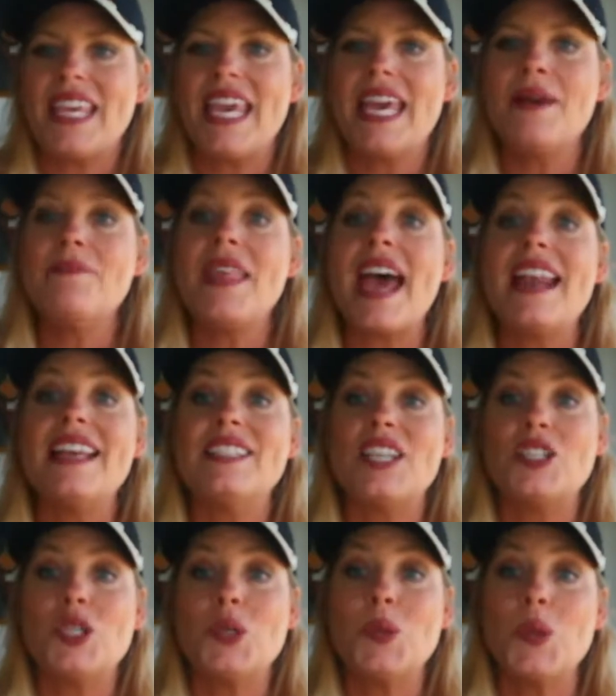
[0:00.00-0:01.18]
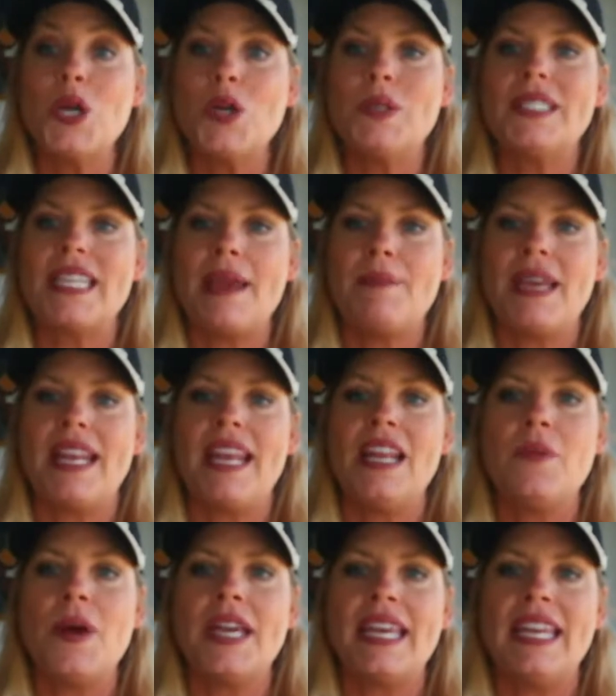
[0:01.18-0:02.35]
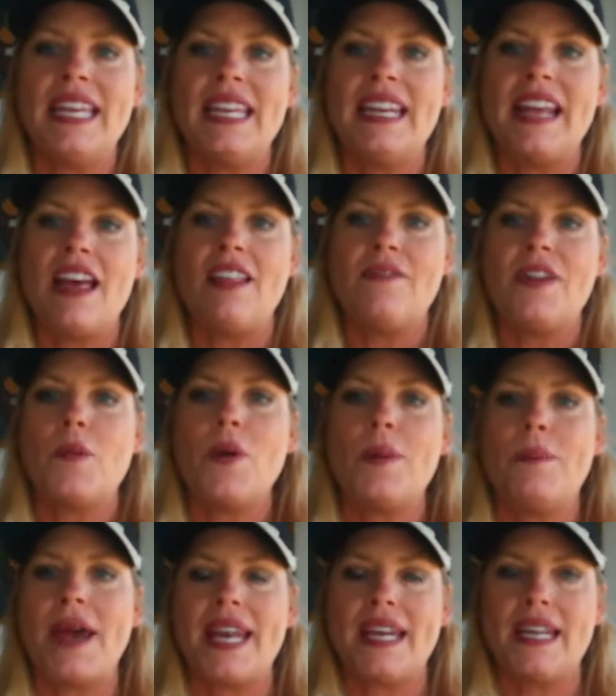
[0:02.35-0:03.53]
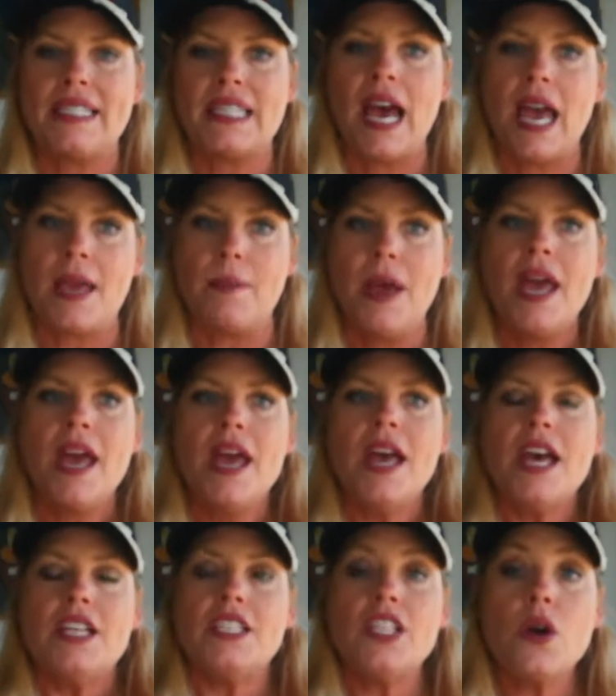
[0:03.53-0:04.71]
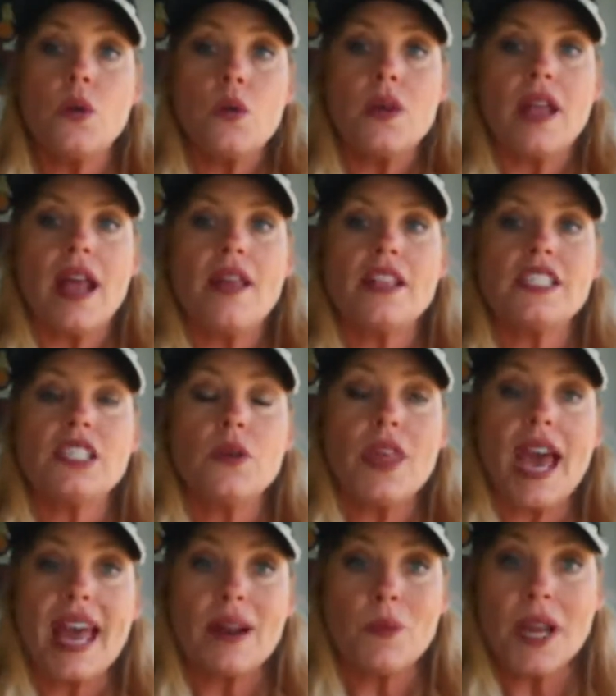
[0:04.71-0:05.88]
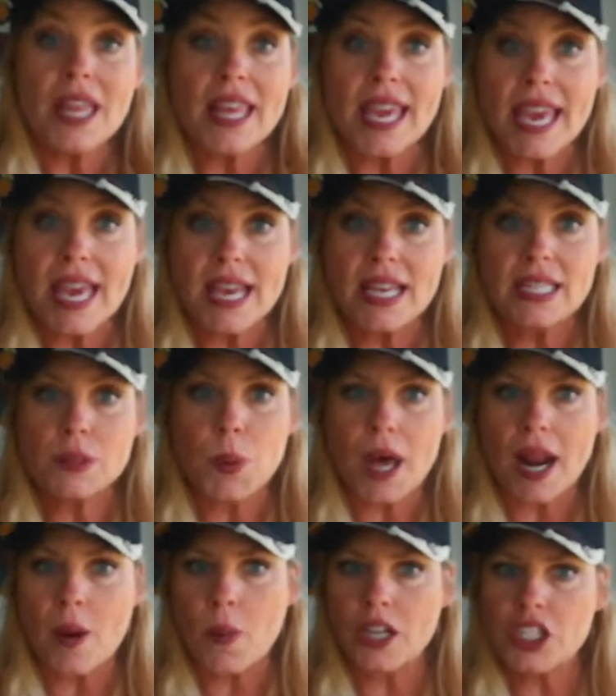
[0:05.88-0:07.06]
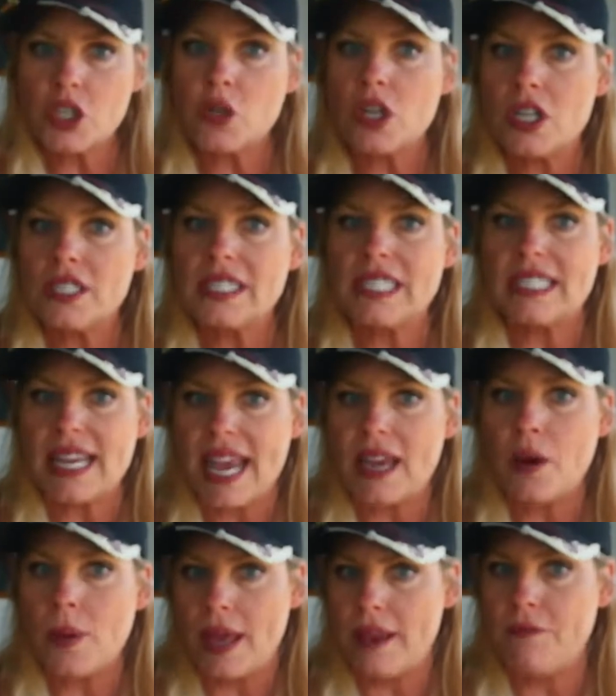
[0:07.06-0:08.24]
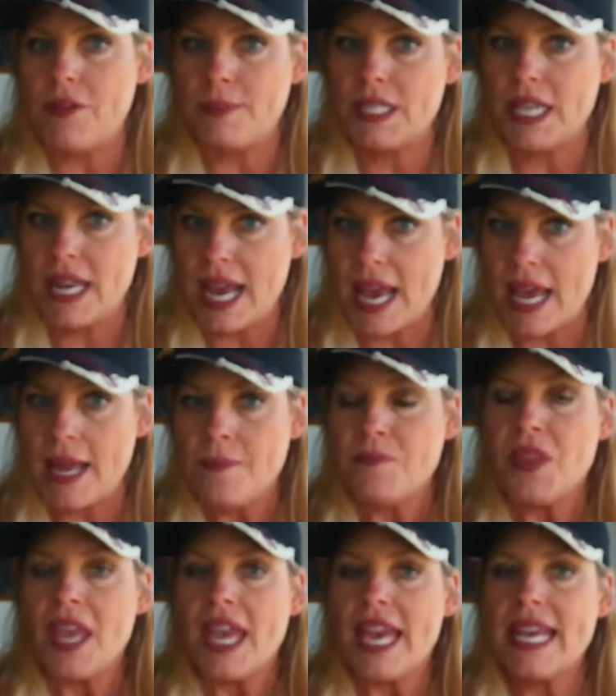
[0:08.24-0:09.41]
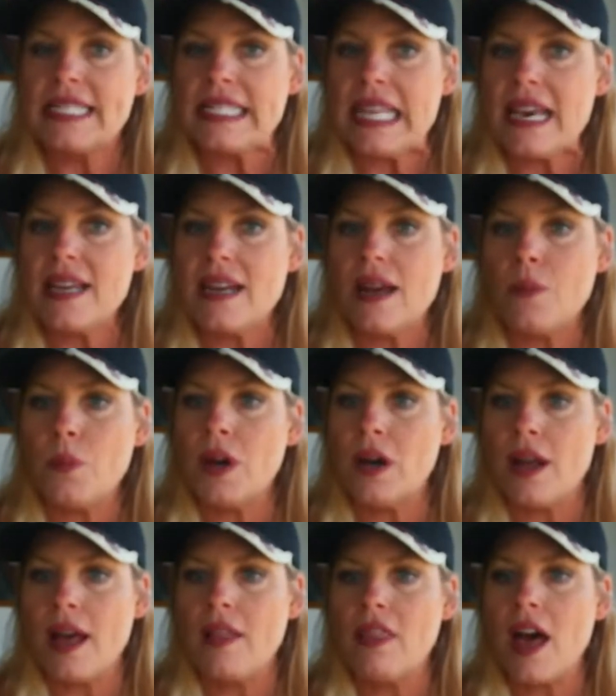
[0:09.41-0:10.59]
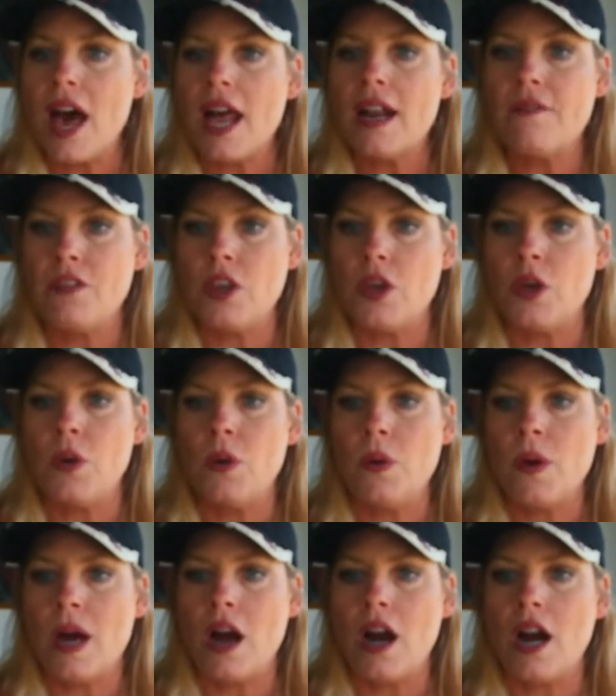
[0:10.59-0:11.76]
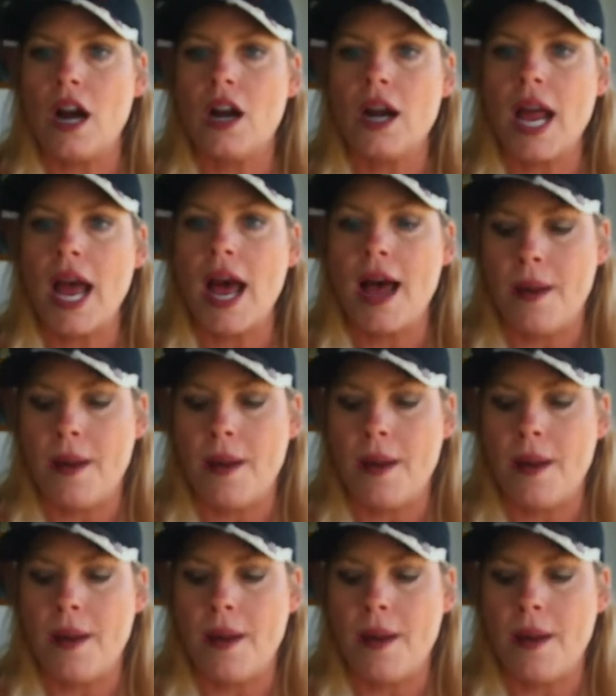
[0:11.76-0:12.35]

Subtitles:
Kim, that is a true statement. Anyone can eat an elephant one bite at a time. So that really is what I want you girls to take away from today, is that a lot of you are